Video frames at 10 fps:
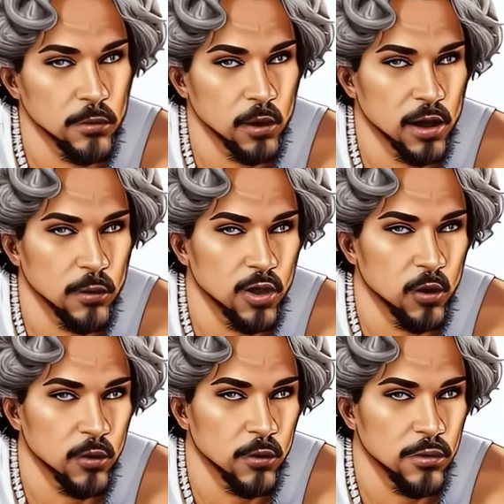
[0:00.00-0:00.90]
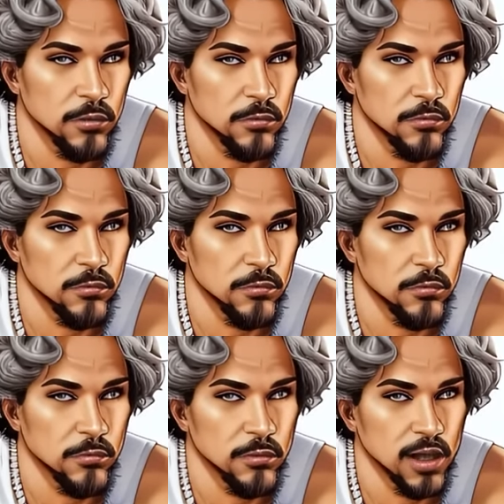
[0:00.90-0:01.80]
But he was cool.
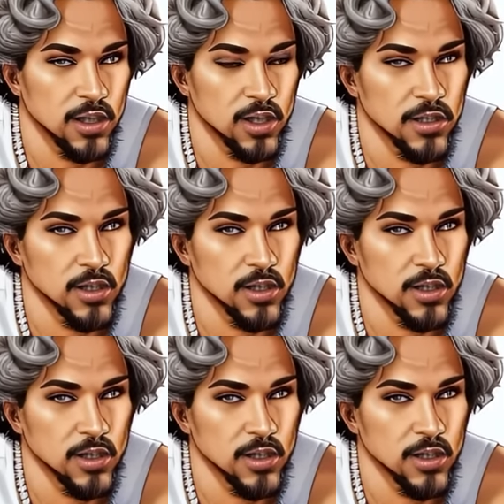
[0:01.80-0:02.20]
He just